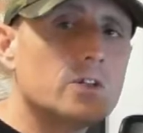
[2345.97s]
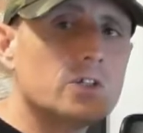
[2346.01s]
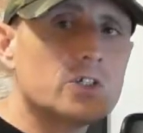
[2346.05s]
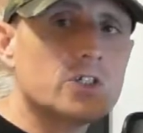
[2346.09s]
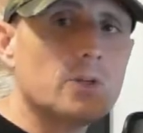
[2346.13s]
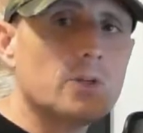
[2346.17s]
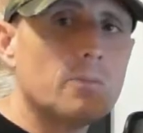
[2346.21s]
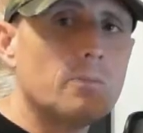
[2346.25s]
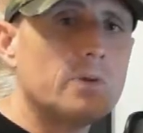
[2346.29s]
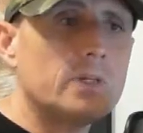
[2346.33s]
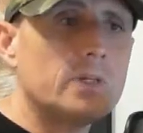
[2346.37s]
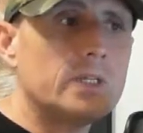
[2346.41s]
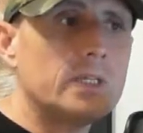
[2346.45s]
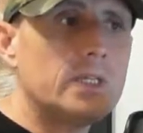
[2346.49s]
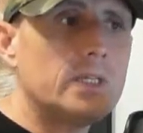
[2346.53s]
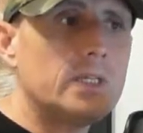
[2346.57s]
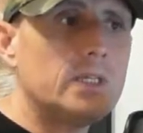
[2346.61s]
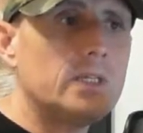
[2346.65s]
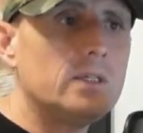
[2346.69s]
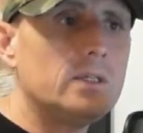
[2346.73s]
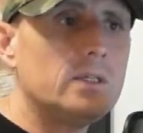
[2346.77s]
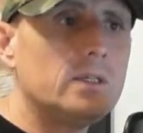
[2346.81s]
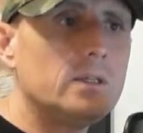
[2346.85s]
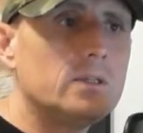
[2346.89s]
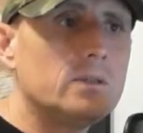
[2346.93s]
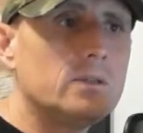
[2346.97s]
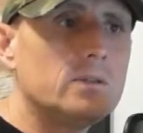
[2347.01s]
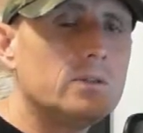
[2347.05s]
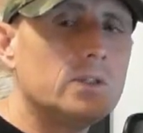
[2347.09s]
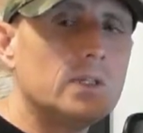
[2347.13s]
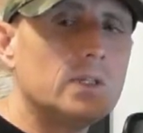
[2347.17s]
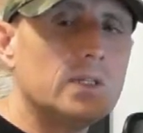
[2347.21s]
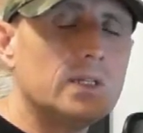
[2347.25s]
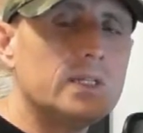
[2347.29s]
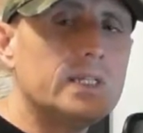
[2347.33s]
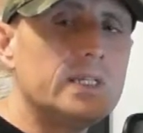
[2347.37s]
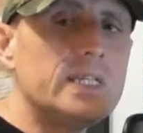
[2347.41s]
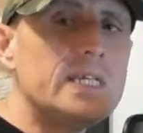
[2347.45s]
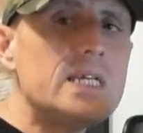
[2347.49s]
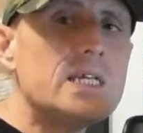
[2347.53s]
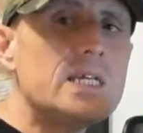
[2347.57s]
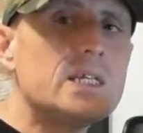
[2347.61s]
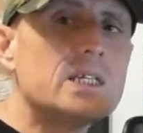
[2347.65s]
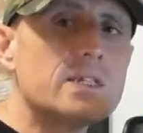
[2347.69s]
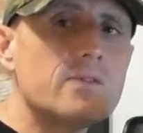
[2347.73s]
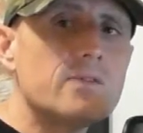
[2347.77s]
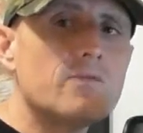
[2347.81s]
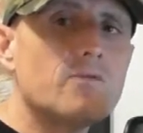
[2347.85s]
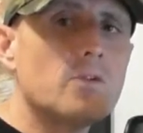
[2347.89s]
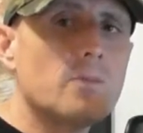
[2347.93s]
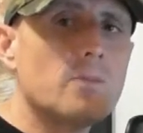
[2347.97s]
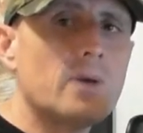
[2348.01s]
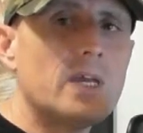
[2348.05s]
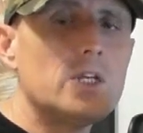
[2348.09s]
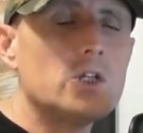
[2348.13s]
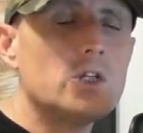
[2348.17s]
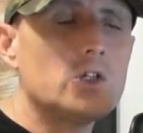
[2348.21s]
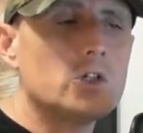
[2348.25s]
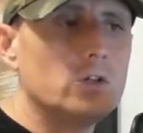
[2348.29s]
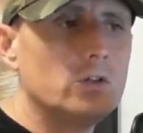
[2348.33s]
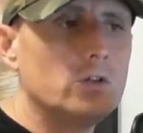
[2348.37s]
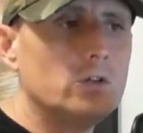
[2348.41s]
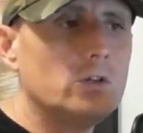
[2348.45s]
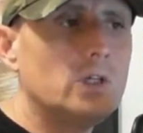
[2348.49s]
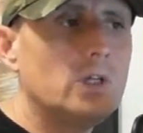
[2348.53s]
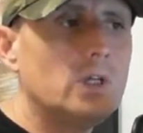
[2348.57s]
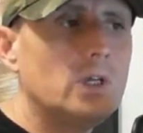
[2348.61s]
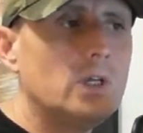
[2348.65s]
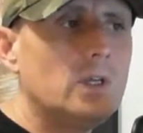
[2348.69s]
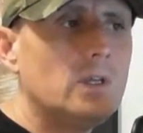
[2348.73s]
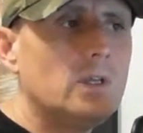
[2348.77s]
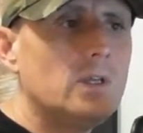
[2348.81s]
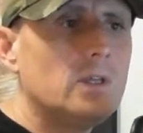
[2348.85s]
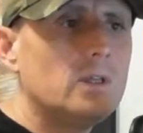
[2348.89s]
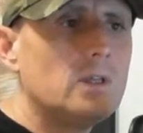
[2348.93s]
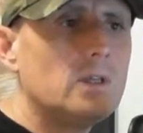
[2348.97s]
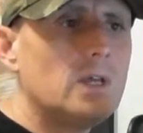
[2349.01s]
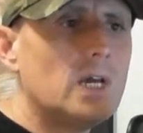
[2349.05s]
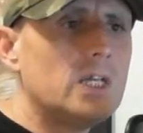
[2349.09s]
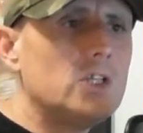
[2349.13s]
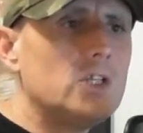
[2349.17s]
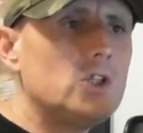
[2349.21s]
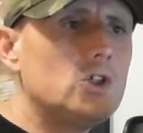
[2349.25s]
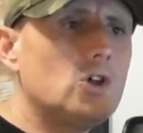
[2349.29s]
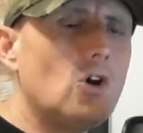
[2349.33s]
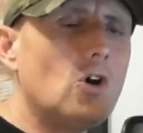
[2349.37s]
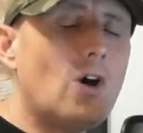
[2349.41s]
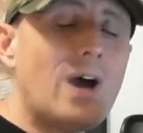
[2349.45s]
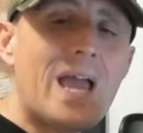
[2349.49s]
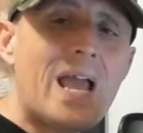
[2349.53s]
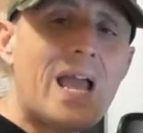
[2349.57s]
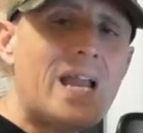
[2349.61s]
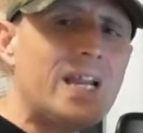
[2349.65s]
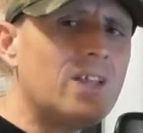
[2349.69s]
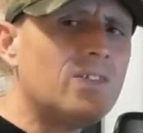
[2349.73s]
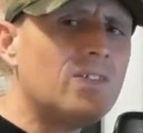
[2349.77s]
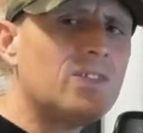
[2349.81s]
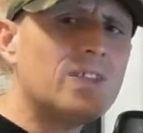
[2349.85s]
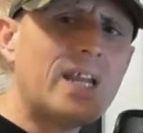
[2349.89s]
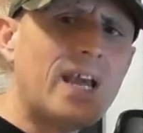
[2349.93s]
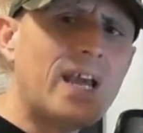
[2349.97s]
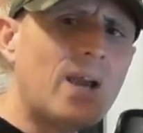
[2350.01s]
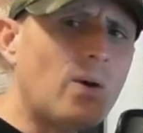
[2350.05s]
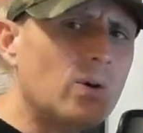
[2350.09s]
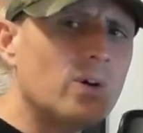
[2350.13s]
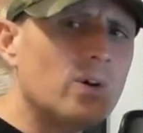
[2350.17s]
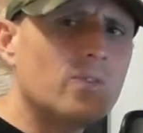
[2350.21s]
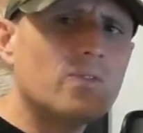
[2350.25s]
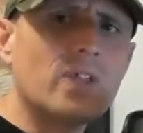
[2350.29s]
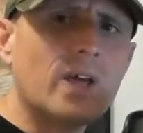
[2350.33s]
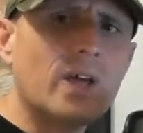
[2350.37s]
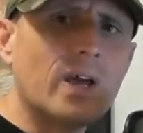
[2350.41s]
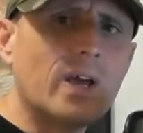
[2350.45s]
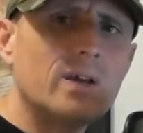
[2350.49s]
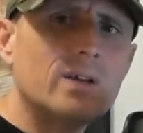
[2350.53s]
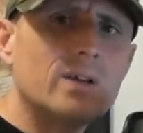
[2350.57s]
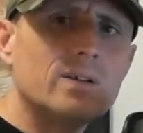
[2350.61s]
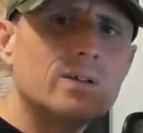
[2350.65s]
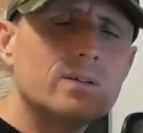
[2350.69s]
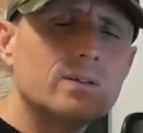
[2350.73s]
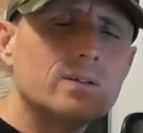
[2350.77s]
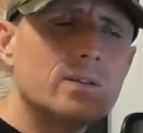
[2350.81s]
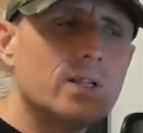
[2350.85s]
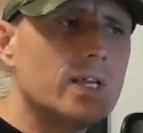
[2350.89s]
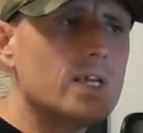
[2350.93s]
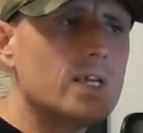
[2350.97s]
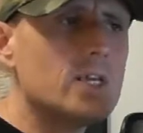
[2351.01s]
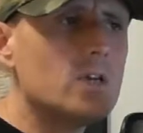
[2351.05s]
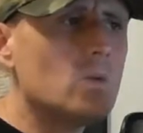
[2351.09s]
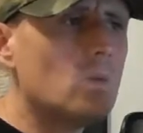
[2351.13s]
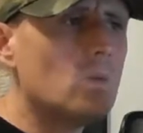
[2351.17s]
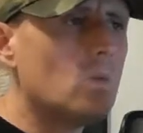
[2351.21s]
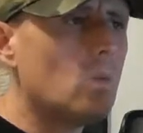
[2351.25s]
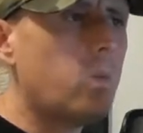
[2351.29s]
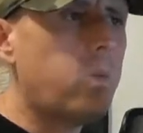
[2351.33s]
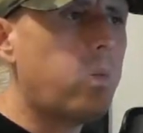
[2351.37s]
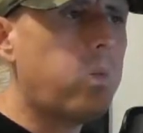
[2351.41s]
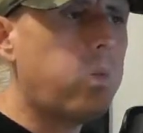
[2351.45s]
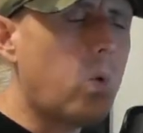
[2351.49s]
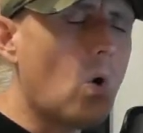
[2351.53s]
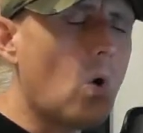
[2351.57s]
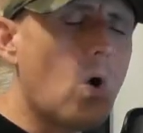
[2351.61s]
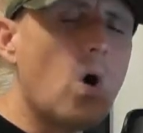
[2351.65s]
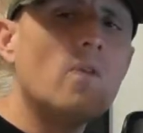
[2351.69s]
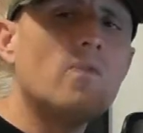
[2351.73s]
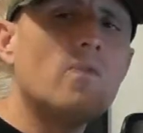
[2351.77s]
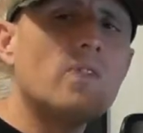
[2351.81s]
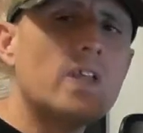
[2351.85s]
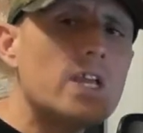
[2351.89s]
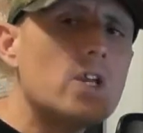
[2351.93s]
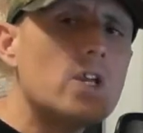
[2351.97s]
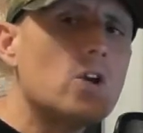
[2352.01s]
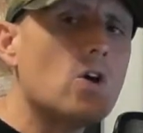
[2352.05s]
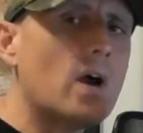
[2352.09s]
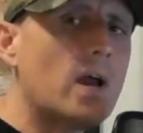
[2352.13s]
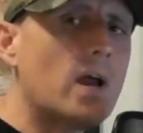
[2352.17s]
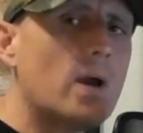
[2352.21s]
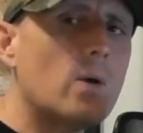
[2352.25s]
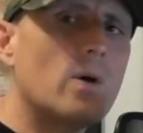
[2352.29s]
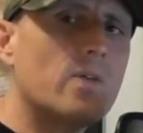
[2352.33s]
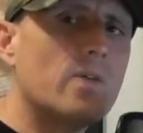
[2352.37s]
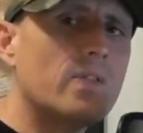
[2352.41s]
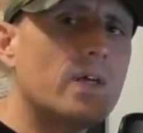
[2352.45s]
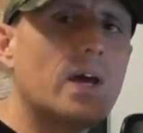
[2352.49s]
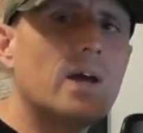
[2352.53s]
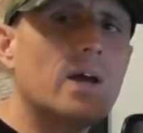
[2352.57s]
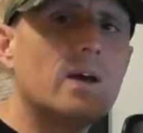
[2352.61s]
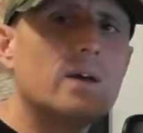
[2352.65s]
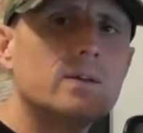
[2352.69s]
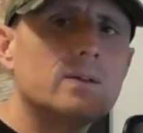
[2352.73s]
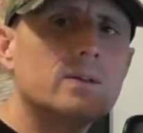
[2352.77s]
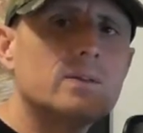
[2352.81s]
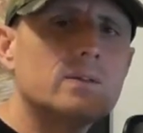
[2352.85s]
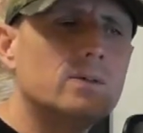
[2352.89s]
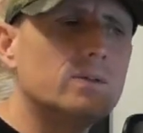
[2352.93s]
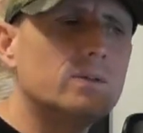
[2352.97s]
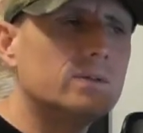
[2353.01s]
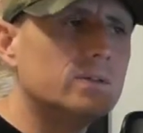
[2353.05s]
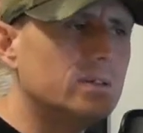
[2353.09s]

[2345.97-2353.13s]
it to somebody that leaks information and got anything out of that? Like, what have they got out of that?